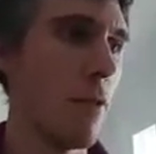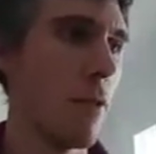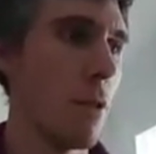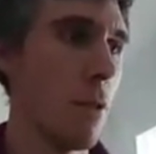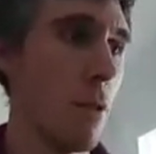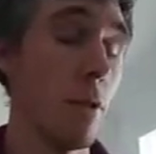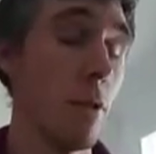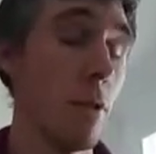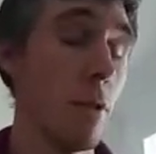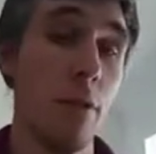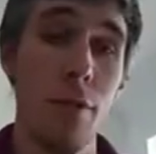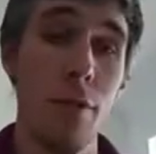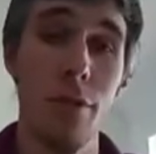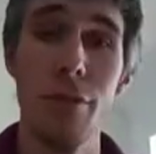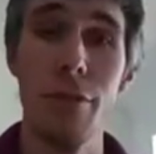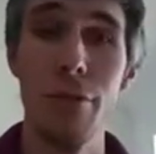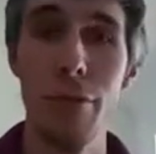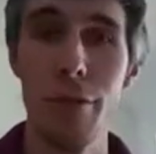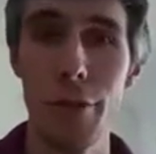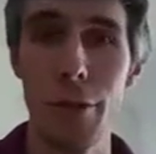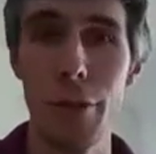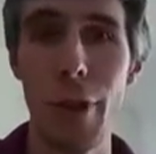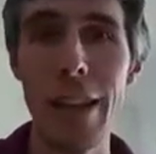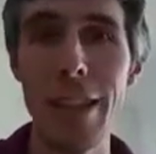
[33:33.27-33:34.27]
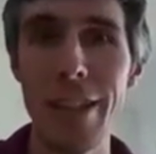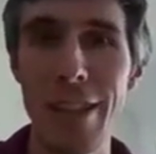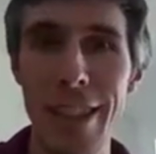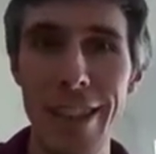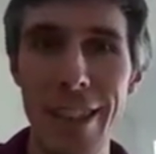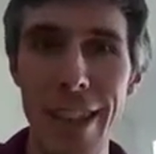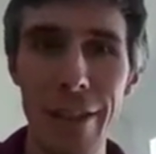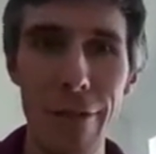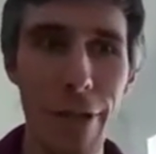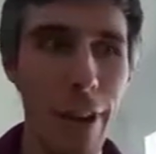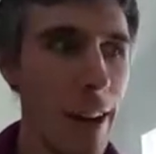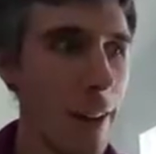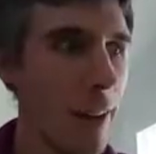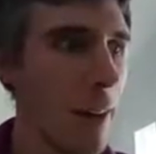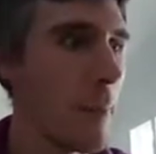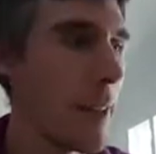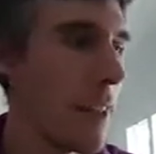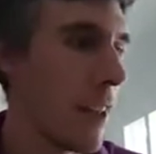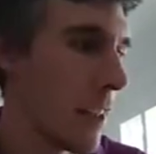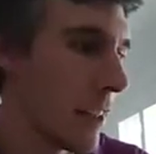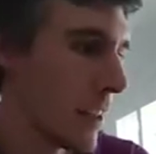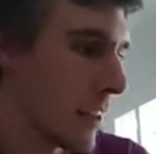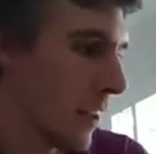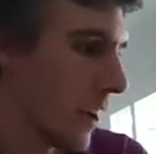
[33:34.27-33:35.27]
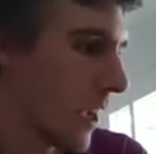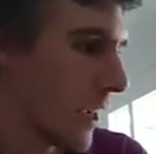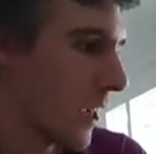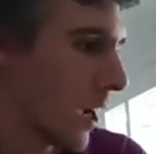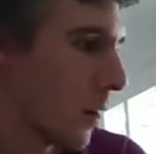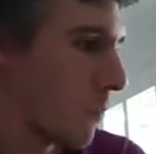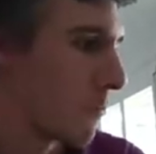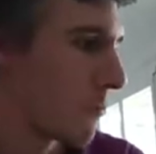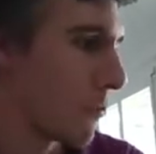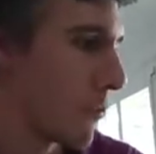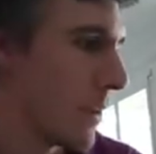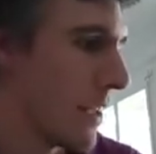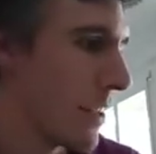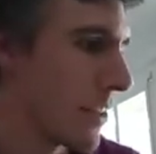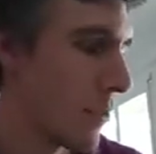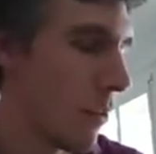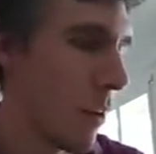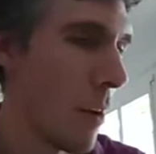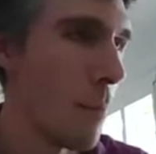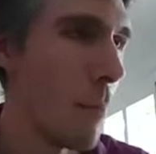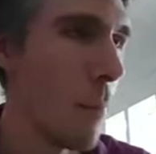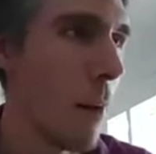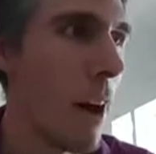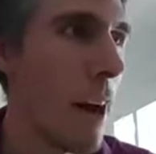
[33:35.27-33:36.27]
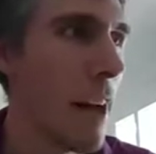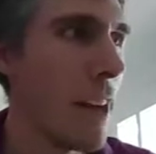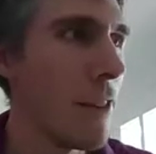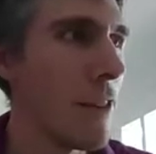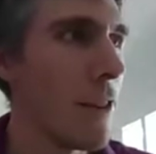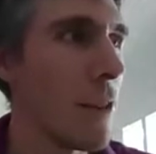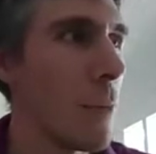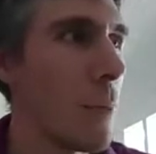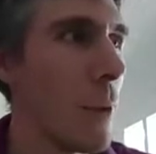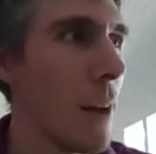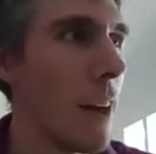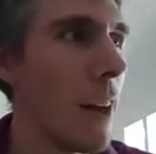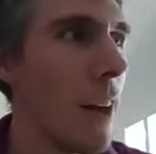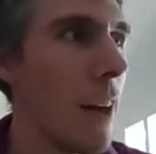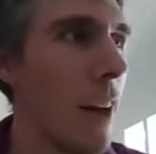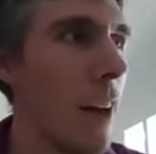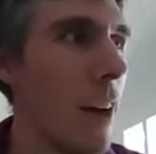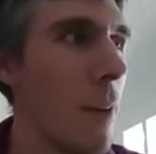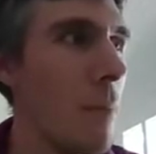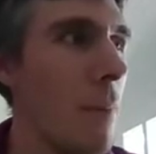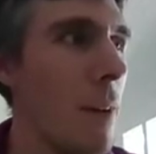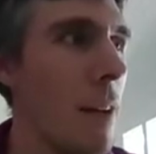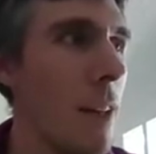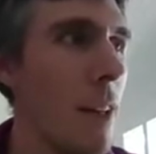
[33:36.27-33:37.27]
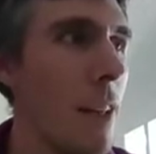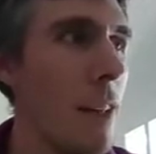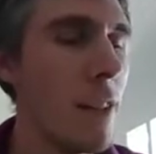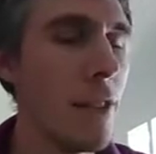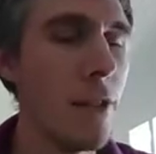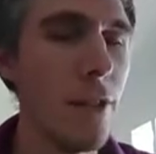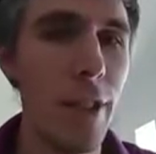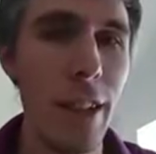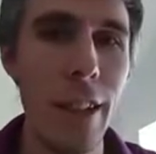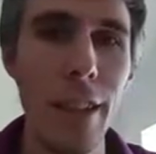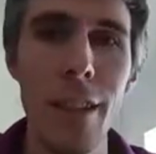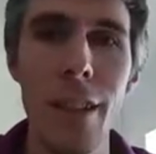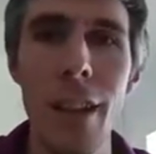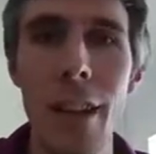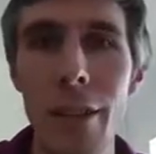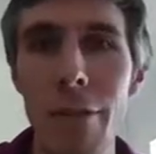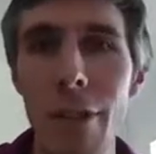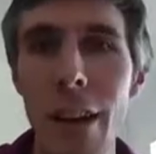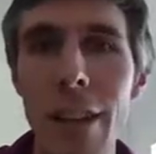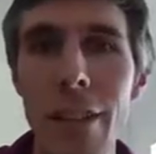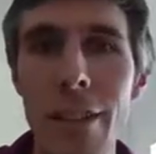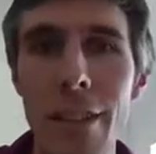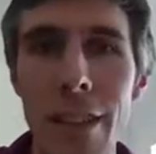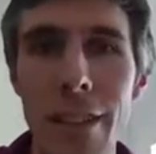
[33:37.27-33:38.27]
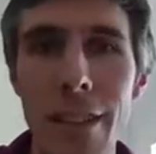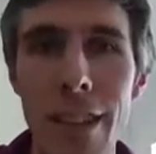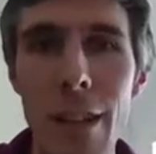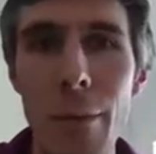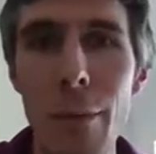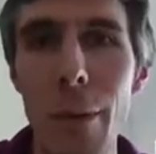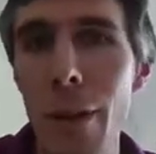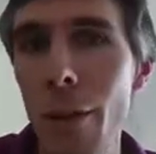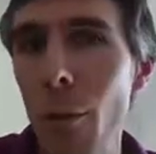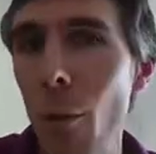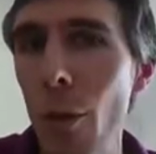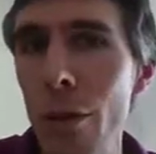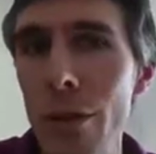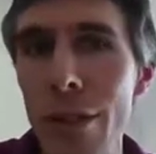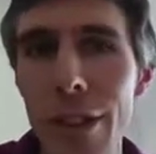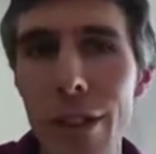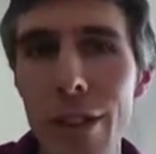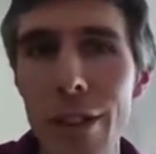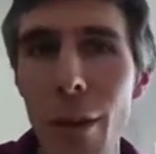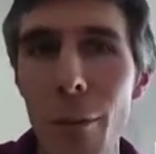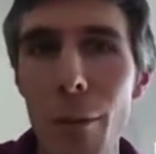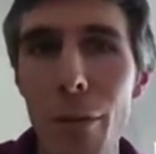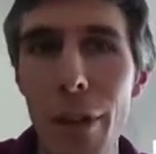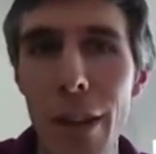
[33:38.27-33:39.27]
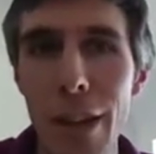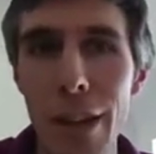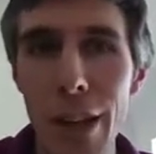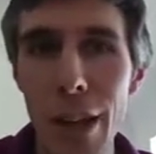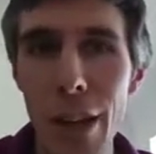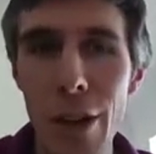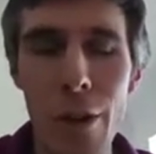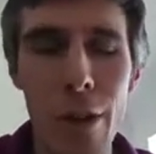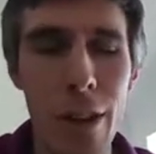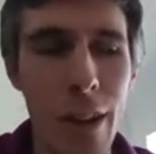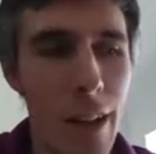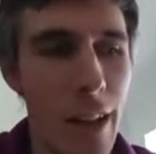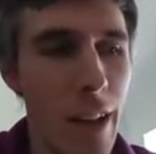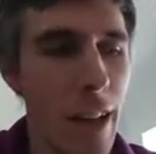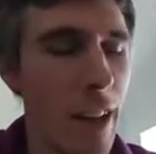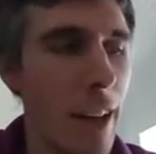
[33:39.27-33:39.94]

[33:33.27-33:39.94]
Of course, it's a great city, right? I mean, I come from it, so I'm biased, but still a great city, but wanted something new.